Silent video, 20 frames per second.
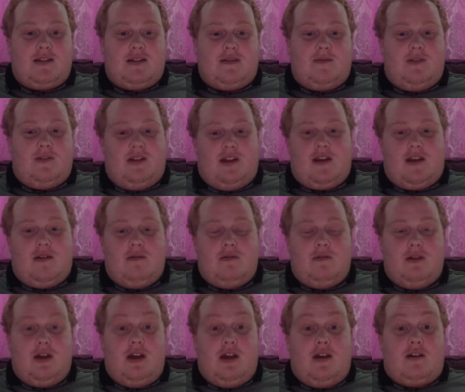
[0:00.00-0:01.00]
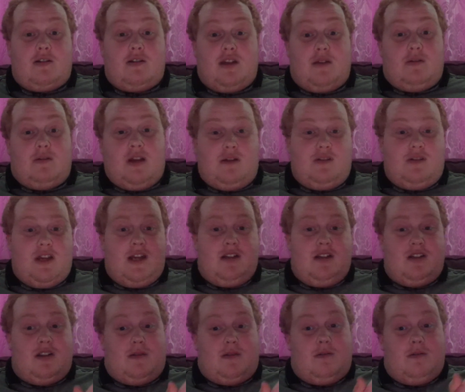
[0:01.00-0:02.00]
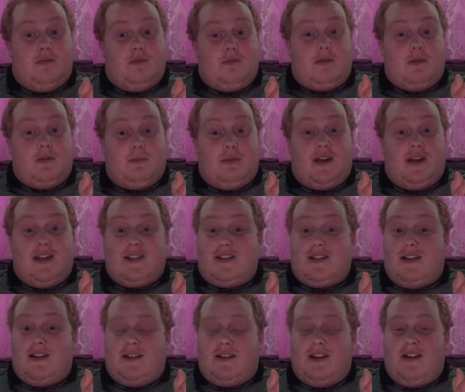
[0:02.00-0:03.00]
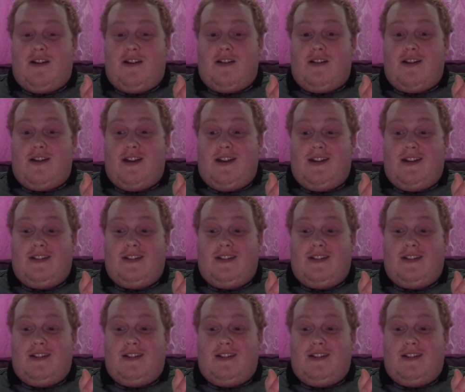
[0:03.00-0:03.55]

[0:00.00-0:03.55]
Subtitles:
video, don't go changing. Please click the eye.